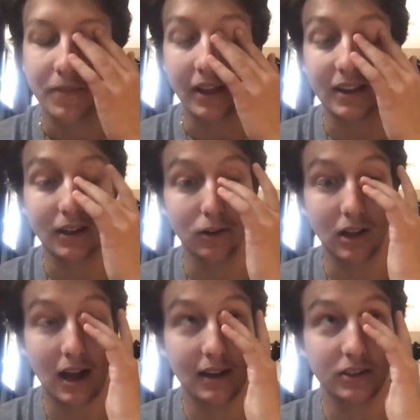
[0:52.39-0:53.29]
I think he
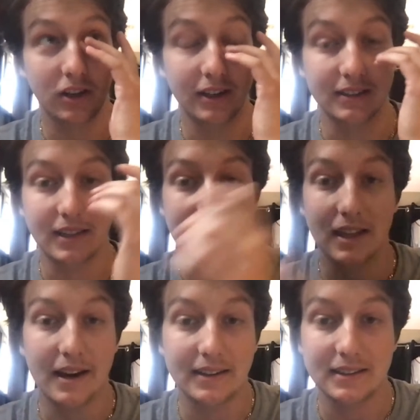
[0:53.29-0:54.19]
relies on his
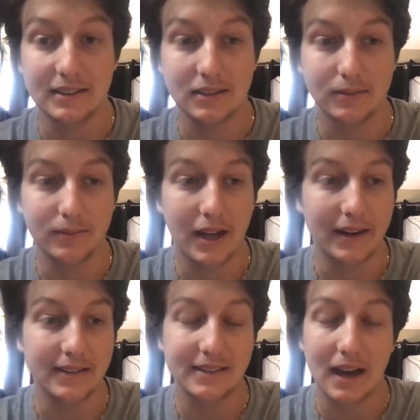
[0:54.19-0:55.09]
athleticism and
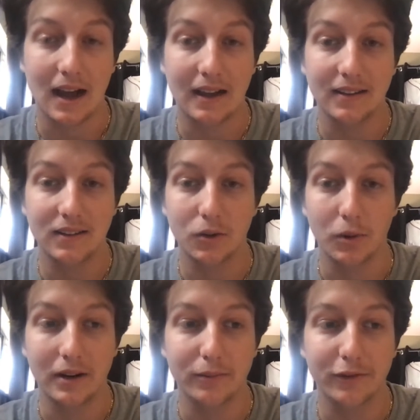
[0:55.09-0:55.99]
his size to
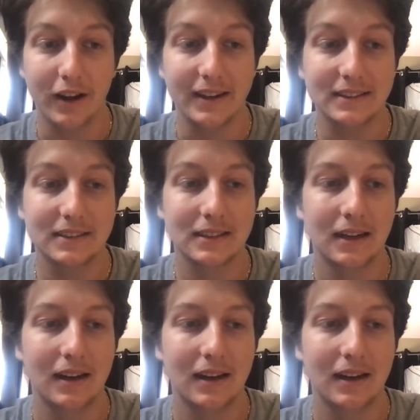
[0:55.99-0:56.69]
win him fights.